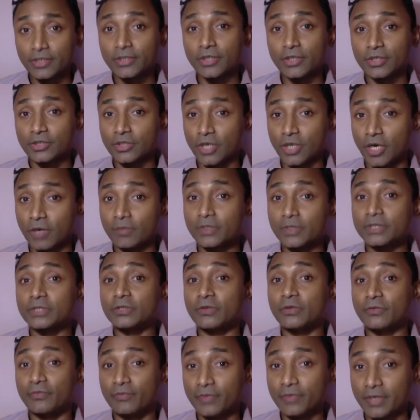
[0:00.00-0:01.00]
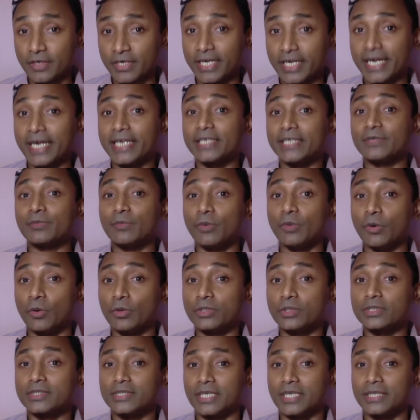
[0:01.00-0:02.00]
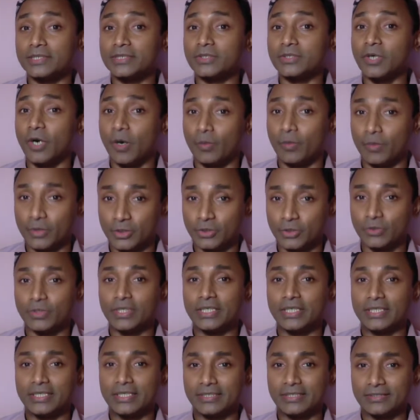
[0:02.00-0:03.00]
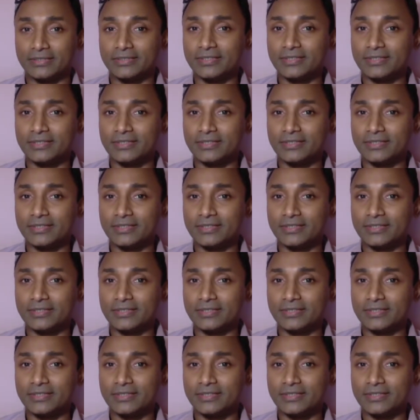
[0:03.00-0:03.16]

your job is to create more such opportunities.